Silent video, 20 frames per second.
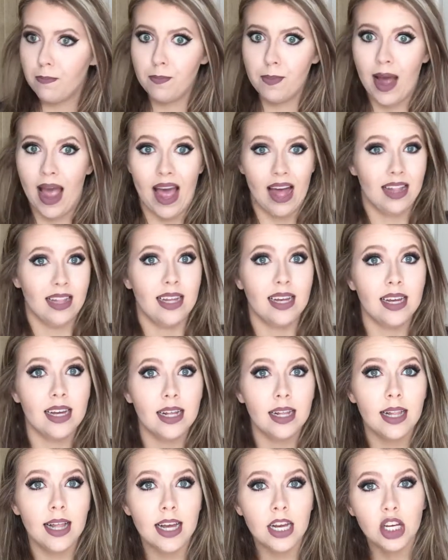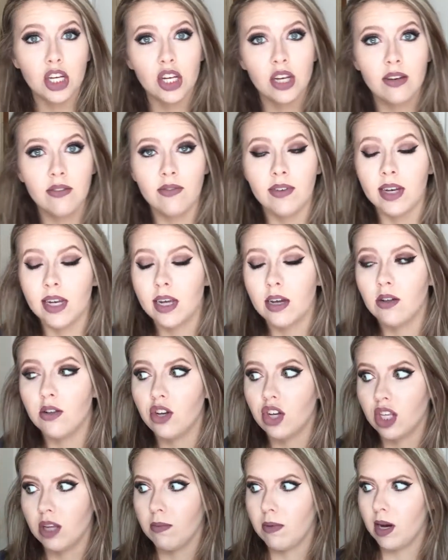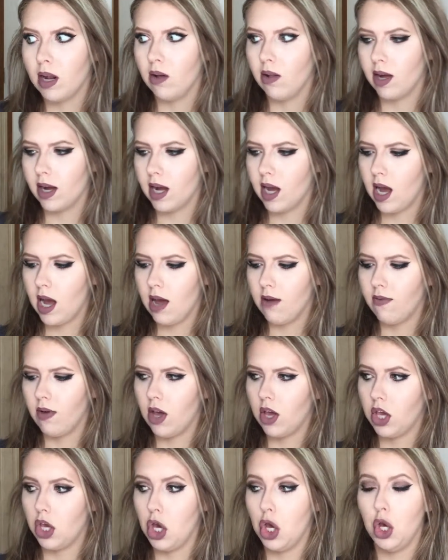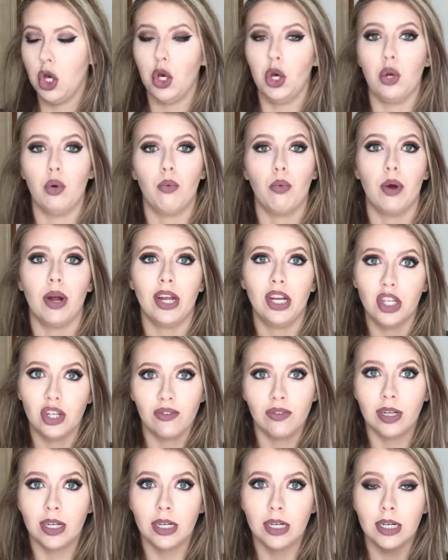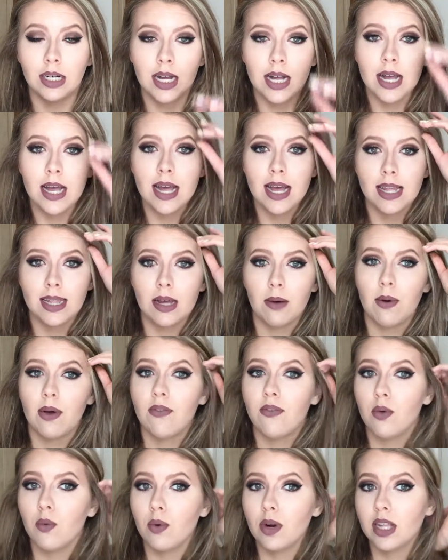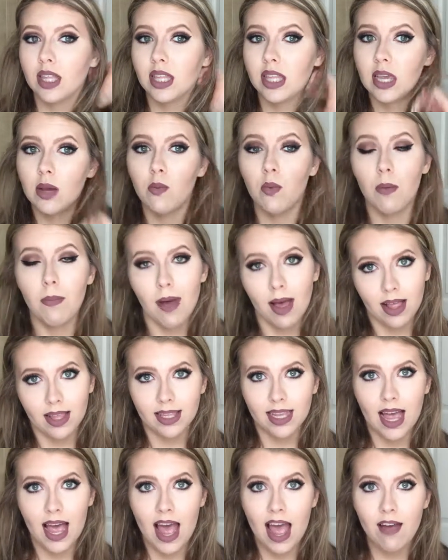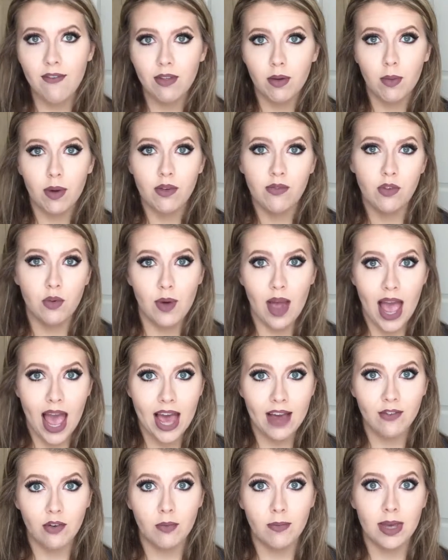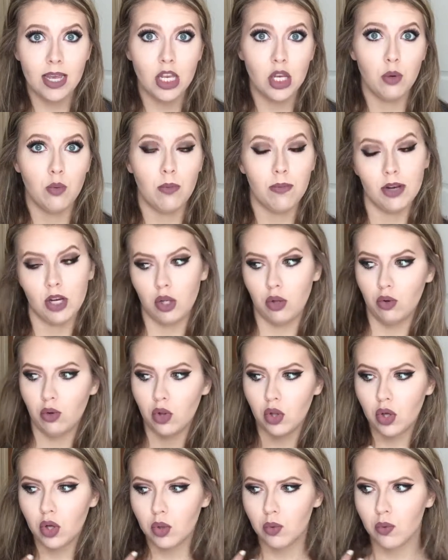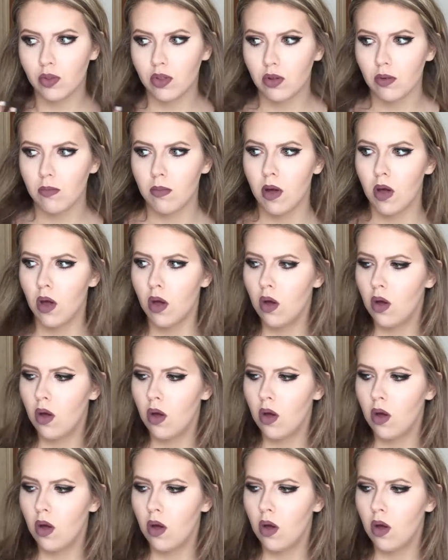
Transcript: palette collection video, just let me know. Like, I have a good range over here. That way if you want to see what palettes I have, that way if you have them and you want me to do looks with them,